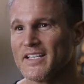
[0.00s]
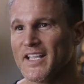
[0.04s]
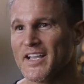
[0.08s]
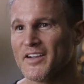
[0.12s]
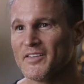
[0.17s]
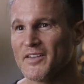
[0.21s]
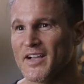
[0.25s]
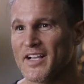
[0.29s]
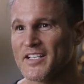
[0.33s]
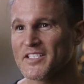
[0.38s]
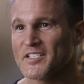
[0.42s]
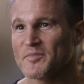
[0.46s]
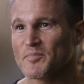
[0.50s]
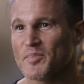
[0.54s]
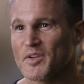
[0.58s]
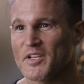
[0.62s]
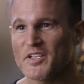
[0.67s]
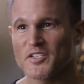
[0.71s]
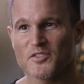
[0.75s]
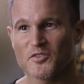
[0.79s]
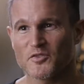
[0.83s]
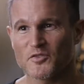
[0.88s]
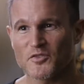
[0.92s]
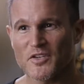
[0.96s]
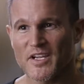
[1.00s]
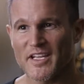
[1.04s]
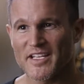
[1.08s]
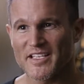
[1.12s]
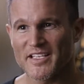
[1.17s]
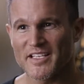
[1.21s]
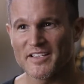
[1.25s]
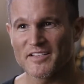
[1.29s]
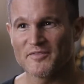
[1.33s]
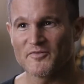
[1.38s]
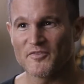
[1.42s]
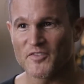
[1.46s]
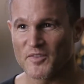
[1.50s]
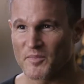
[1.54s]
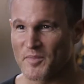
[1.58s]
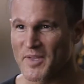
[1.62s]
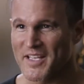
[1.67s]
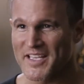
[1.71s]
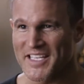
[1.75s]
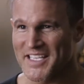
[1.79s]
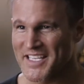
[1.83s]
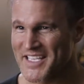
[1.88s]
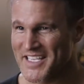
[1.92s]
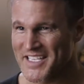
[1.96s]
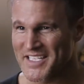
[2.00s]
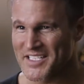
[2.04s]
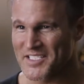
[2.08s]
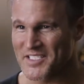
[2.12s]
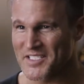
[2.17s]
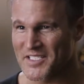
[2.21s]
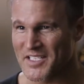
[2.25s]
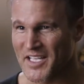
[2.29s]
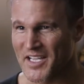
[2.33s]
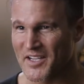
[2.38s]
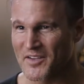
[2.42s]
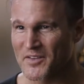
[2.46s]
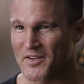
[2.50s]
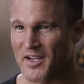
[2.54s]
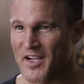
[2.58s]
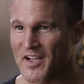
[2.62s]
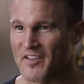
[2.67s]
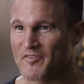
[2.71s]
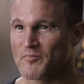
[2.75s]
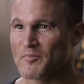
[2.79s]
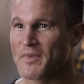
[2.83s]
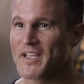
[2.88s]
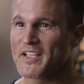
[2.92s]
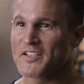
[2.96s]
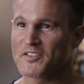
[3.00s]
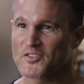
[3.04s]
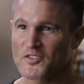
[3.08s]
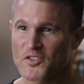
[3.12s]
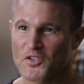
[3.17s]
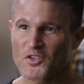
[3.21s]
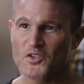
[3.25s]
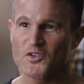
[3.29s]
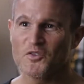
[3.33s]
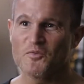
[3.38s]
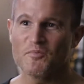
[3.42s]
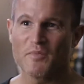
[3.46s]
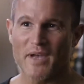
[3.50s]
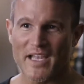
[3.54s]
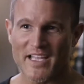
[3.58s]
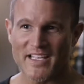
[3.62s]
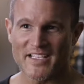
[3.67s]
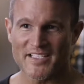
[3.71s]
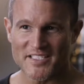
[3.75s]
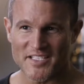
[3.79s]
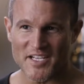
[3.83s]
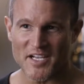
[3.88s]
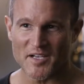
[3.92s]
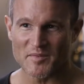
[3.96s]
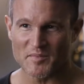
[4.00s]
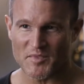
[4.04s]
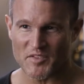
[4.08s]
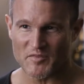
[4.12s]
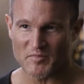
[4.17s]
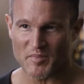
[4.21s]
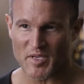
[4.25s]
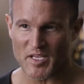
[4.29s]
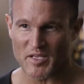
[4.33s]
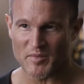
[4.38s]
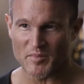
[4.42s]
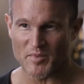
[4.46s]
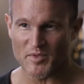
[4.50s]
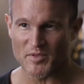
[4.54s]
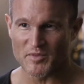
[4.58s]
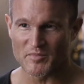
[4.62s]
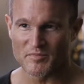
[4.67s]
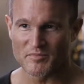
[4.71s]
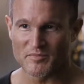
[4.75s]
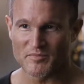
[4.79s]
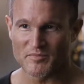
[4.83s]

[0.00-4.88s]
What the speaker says: Now, as a personal trainer for many years now, I've met 2 main types of people.